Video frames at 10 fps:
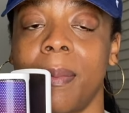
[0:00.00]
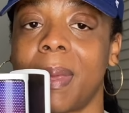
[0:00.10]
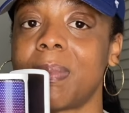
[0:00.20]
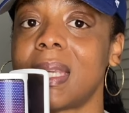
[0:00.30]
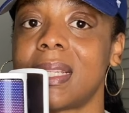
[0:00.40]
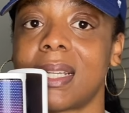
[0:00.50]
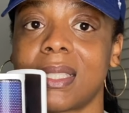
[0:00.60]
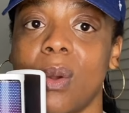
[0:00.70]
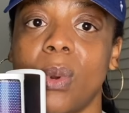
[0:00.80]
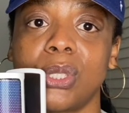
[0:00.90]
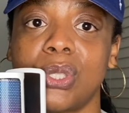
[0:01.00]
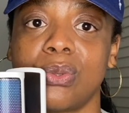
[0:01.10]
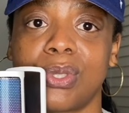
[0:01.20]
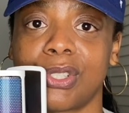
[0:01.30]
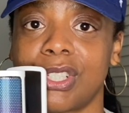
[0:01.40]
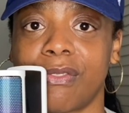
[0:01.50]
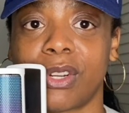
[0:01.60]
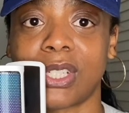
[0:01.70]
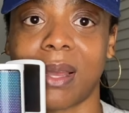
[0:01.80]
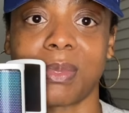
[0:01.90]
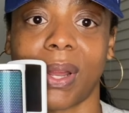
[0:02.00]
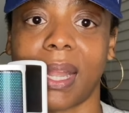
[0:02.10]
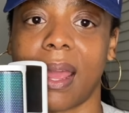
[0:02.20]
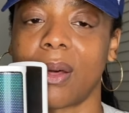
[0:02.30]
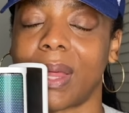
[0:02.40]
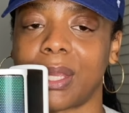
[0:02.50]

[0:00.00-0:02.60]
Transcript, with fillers: Maybe He doesn't want you searching for jobs right now.